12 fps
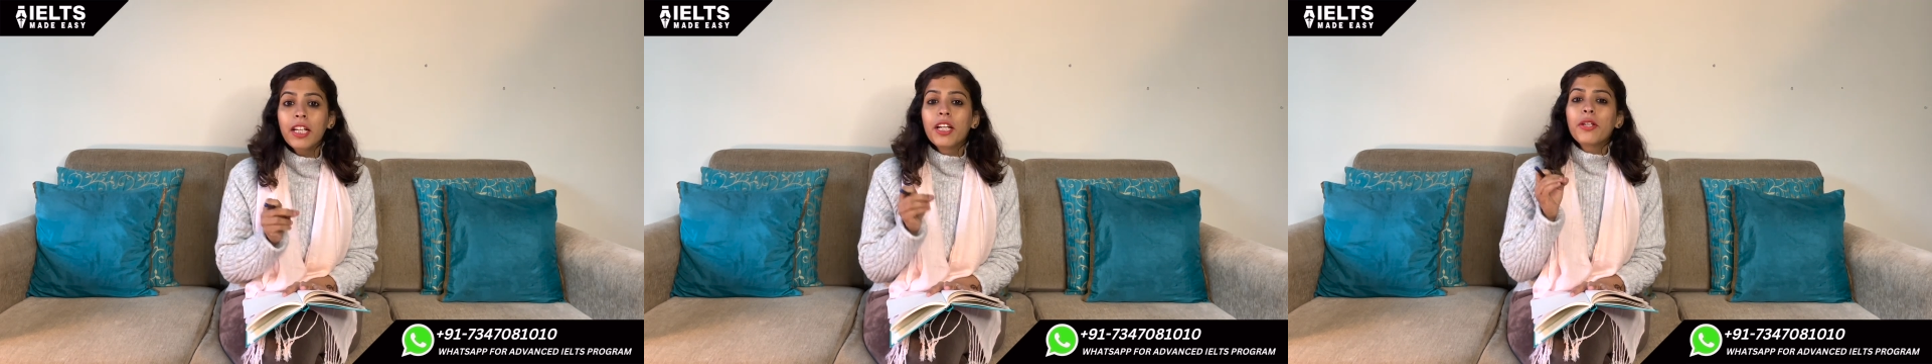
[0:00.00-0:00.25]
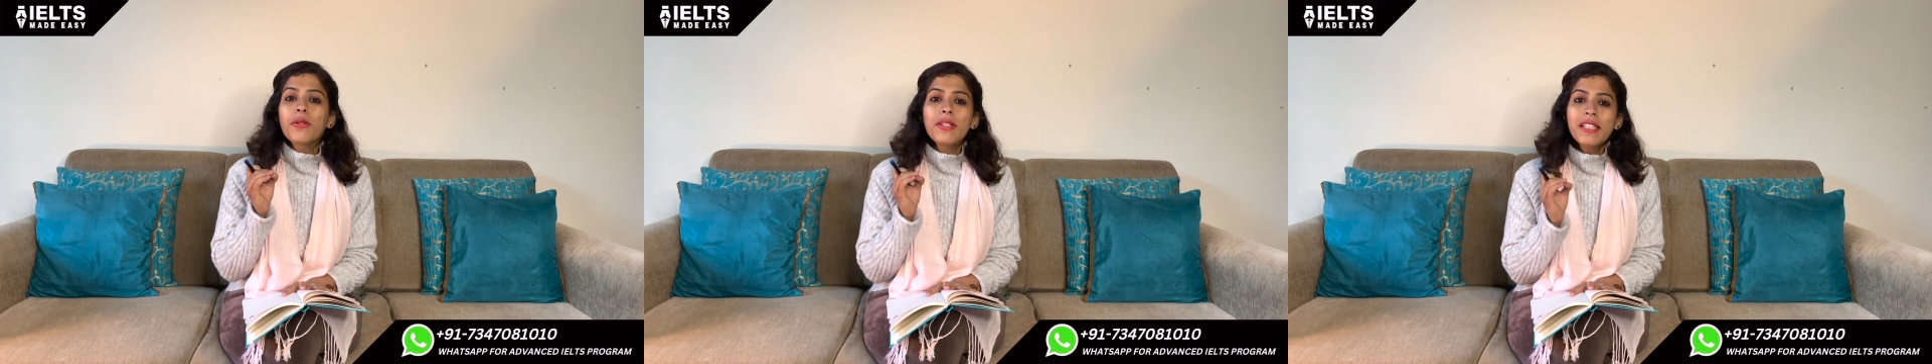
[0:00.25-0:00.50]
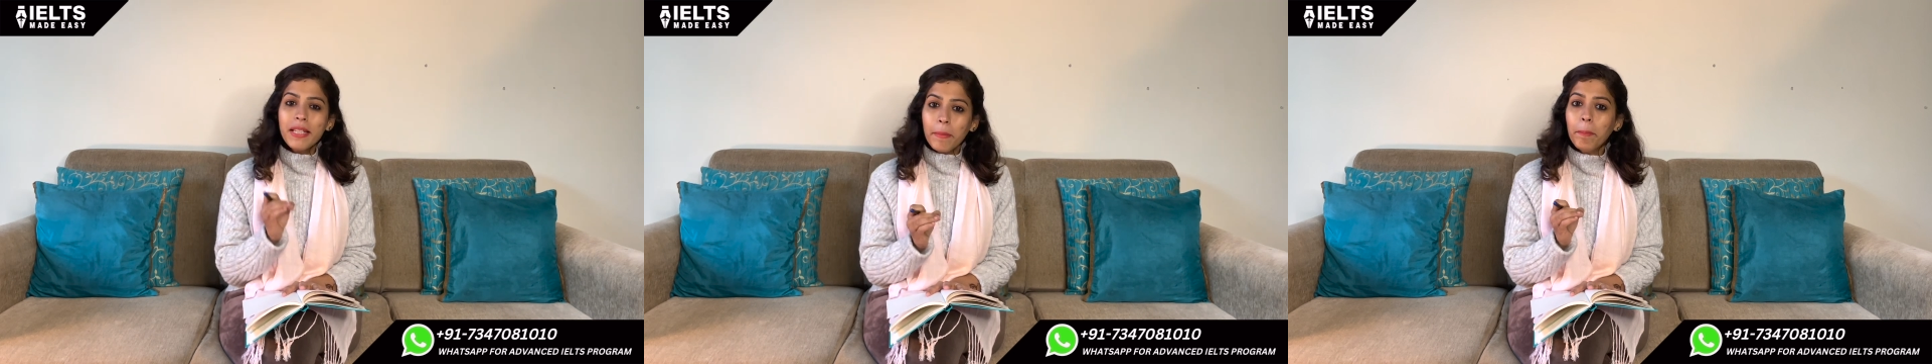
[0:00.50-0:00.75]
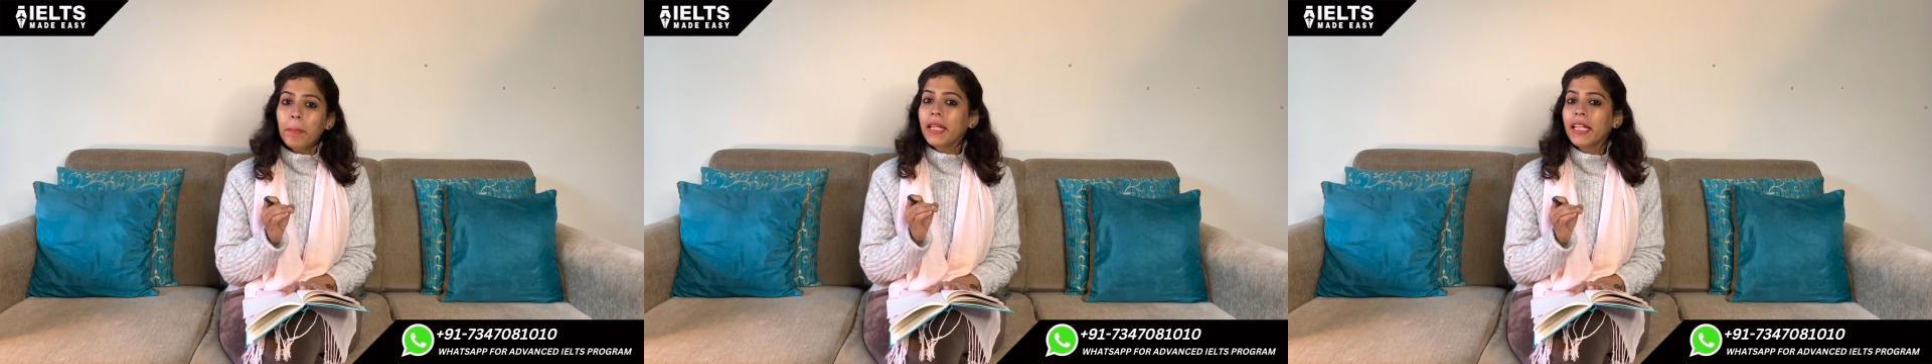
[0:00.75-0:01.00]
you
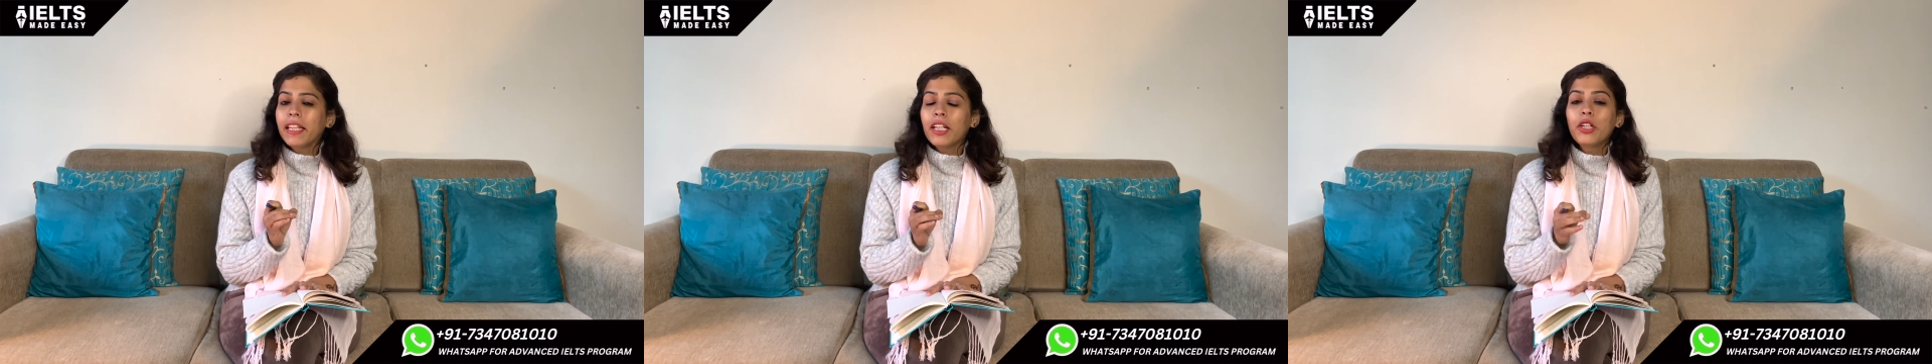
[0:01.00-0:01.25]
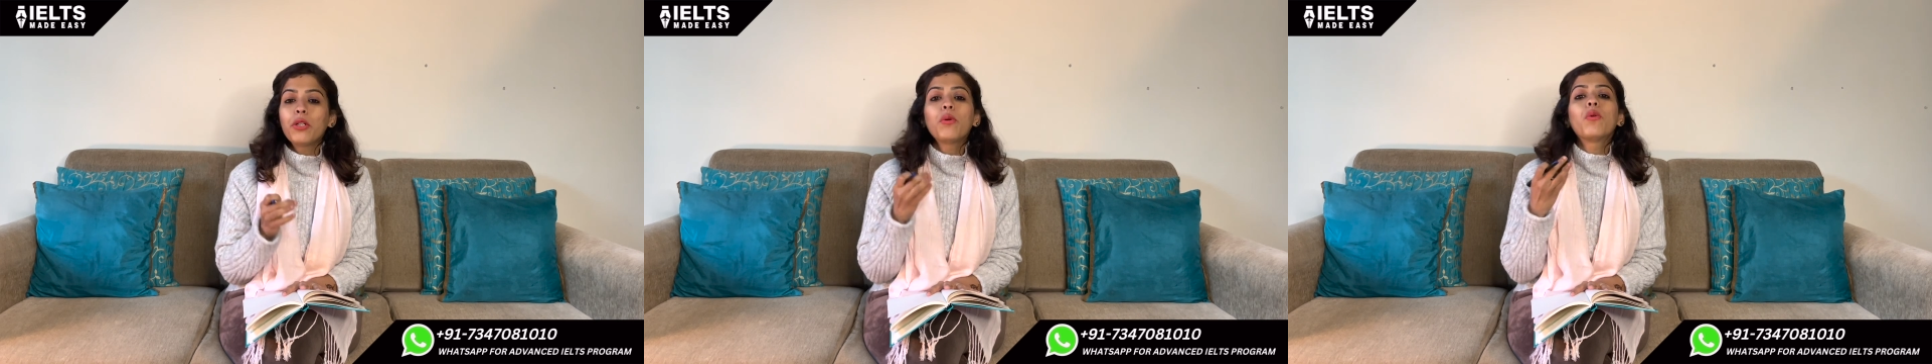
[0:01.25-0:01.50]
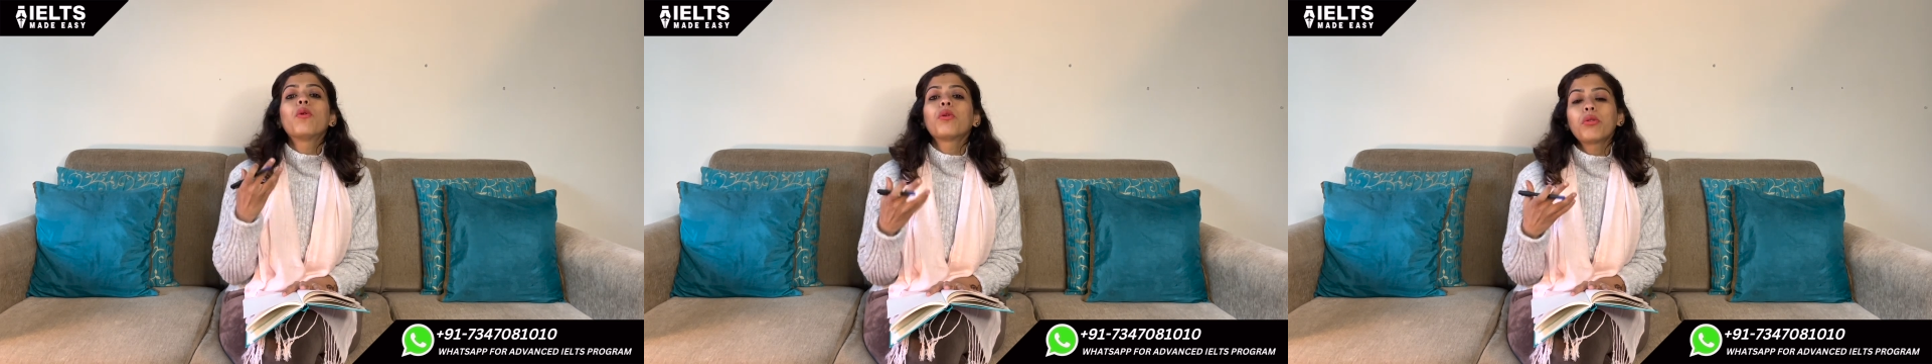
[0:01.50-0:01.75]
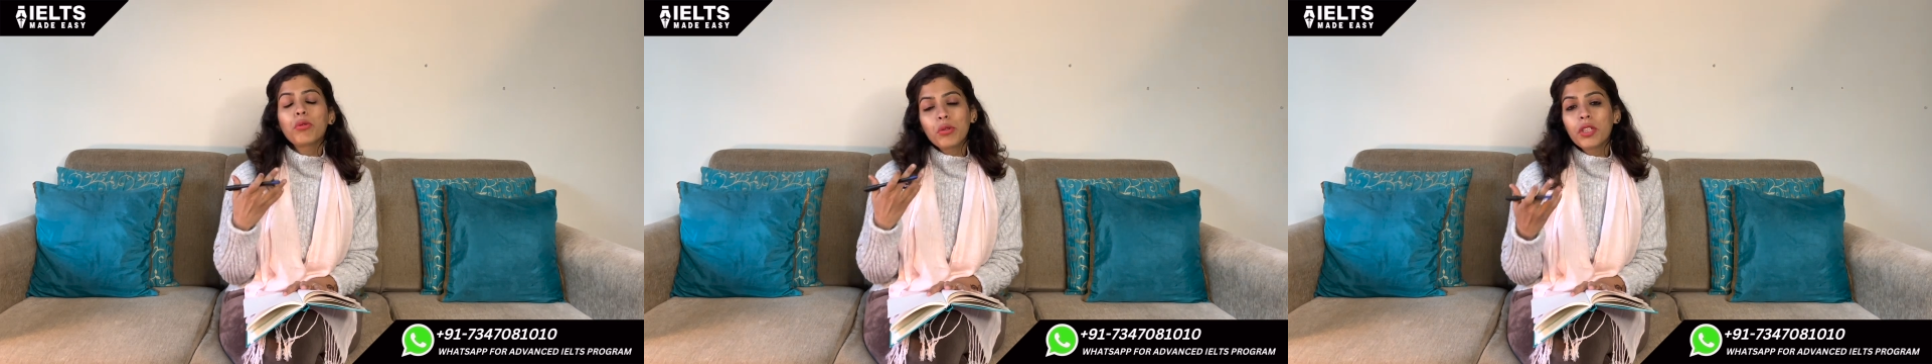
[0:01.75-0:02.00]
simply need to go
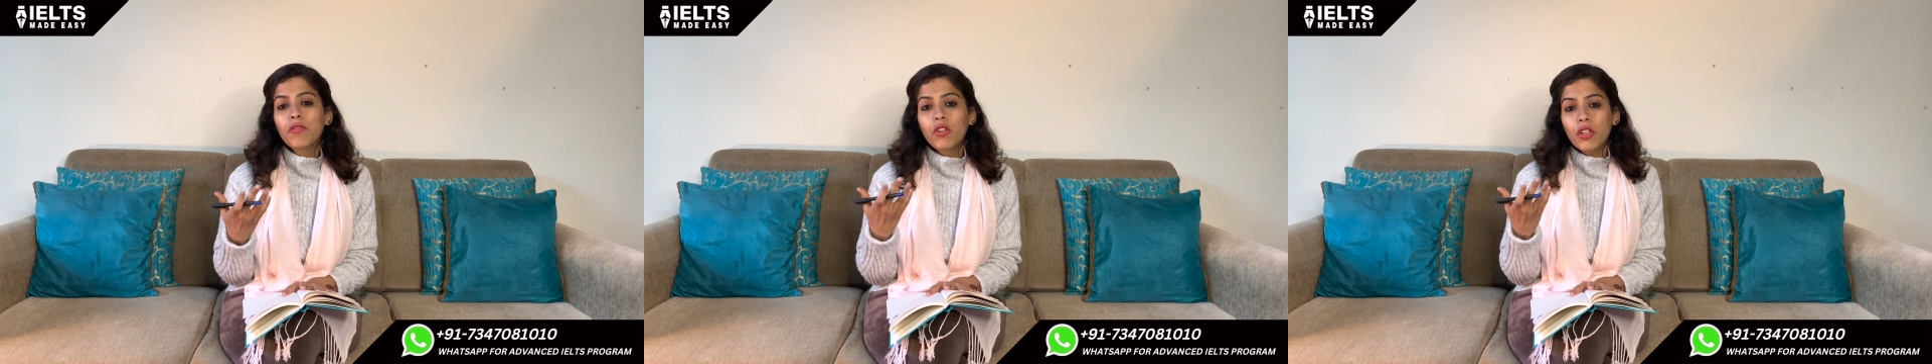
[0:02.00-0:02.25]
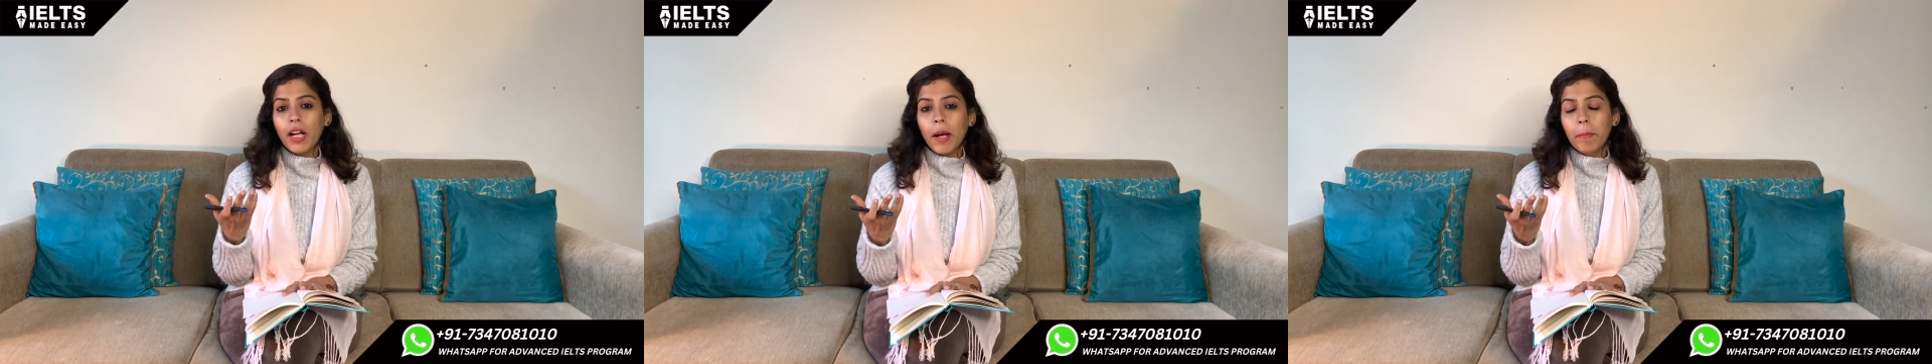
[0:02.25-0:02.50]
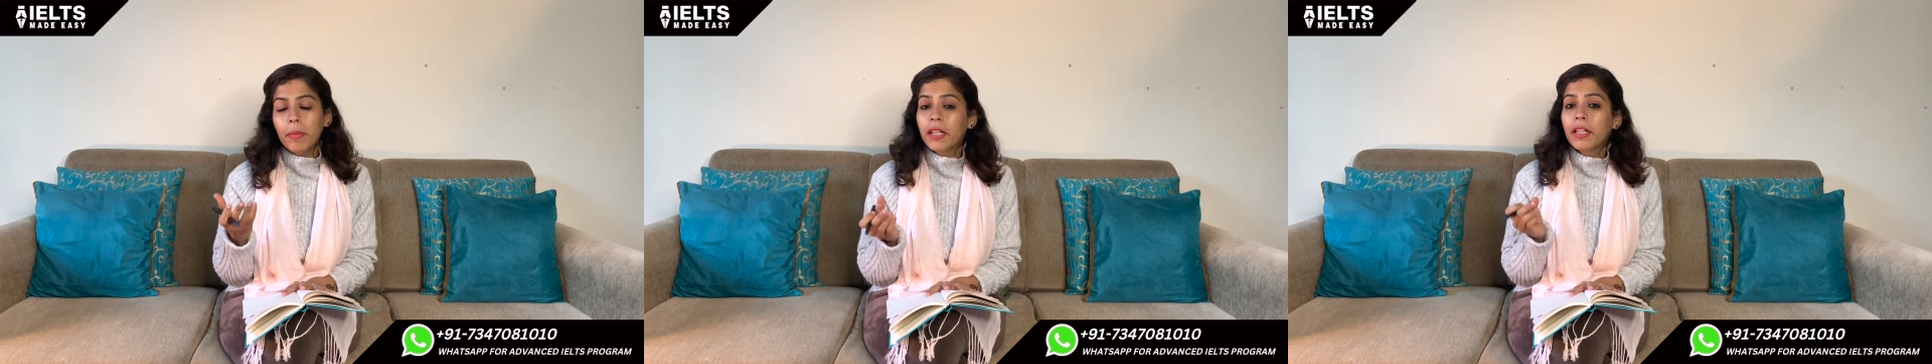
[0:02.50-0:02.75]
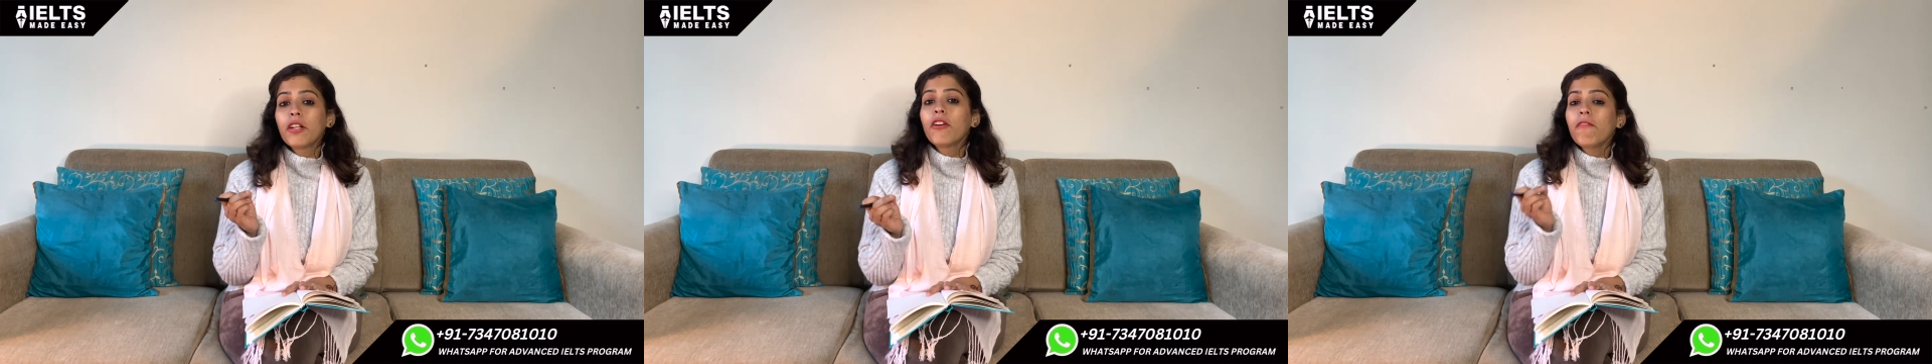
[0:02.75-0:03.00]
through the
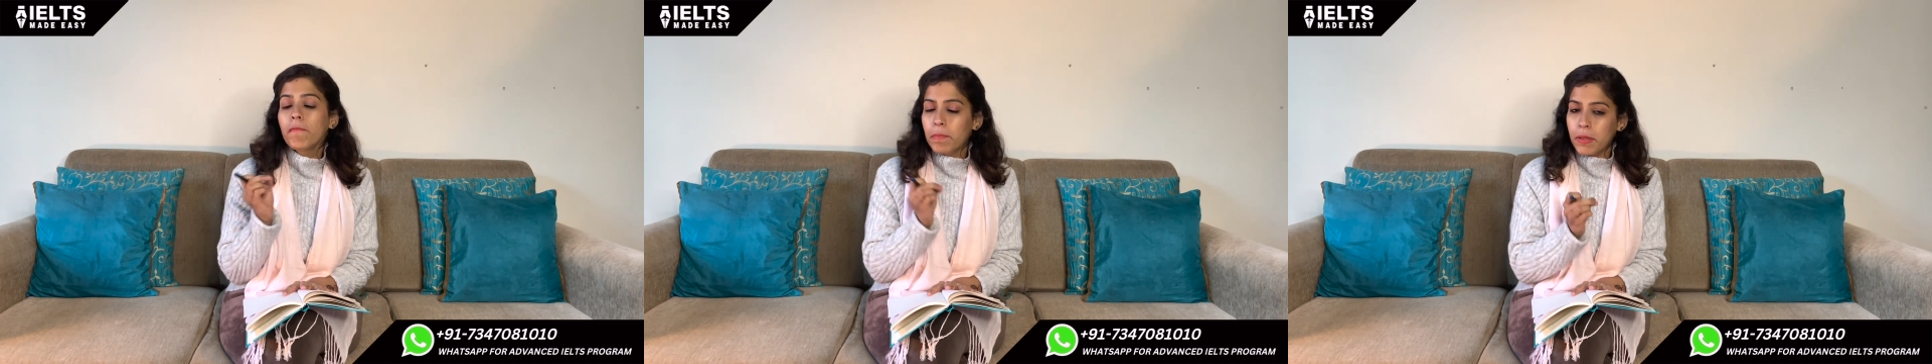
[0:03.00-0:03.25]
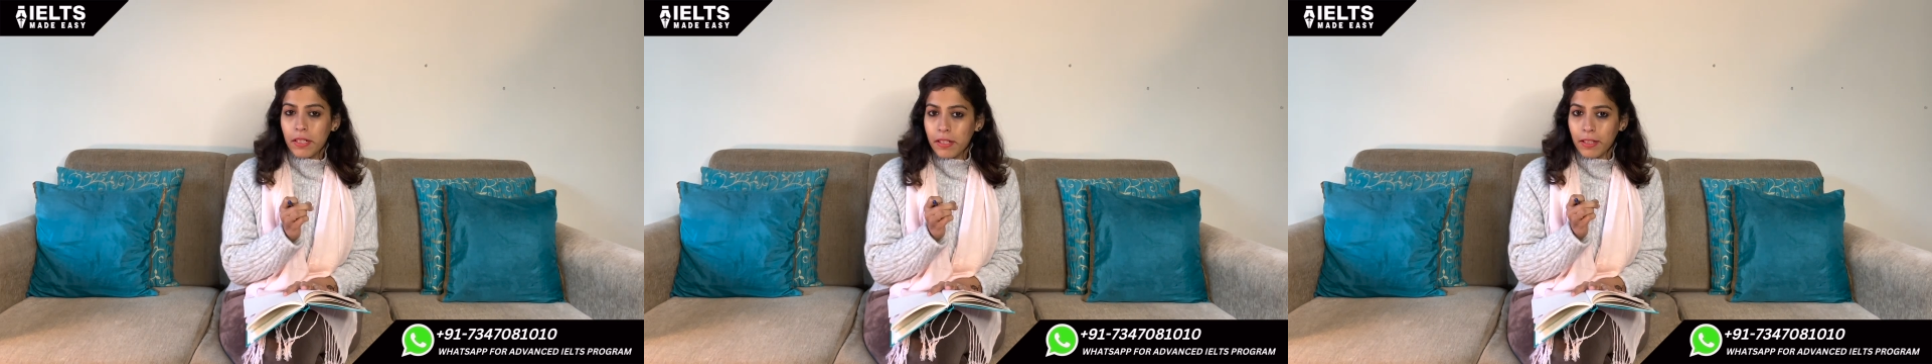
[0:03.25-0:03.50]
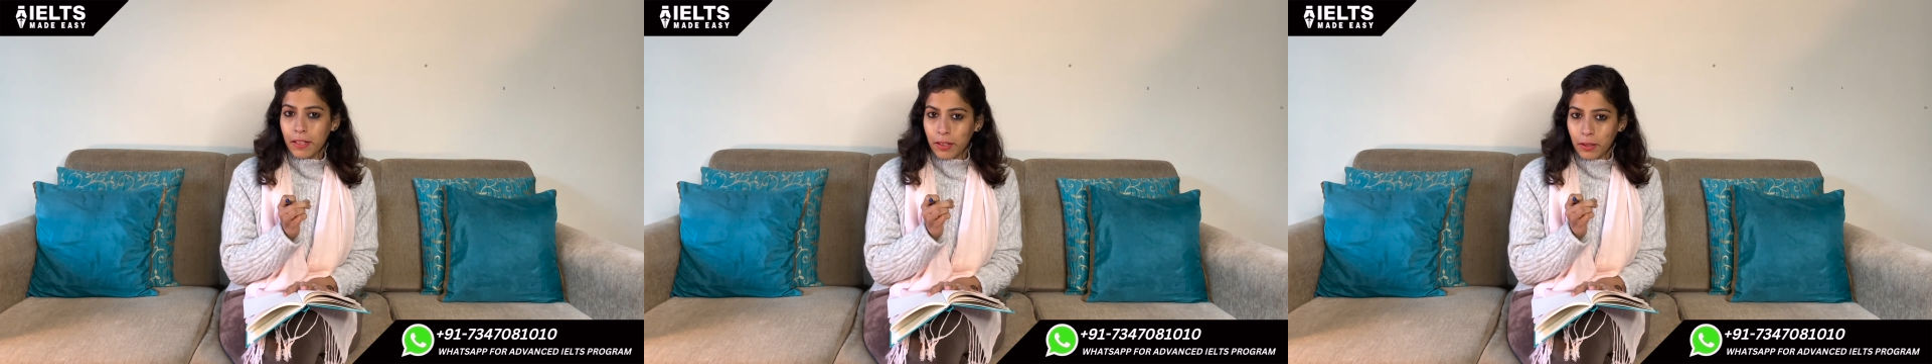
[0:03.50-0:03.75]
vocabulary of person.